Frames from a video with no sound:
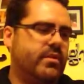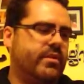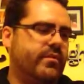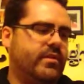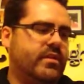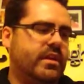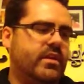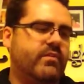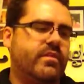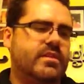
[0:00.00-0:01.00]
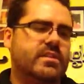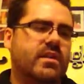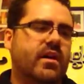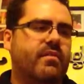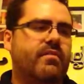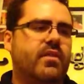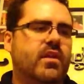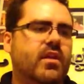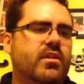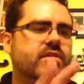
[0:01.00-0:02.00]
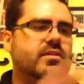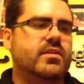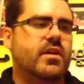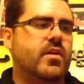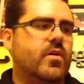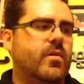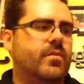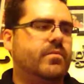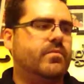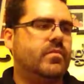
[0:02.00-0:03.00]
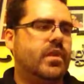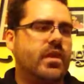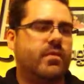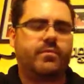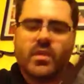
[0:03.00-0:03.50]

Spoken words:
the different kind of fun stuff. So, yeah.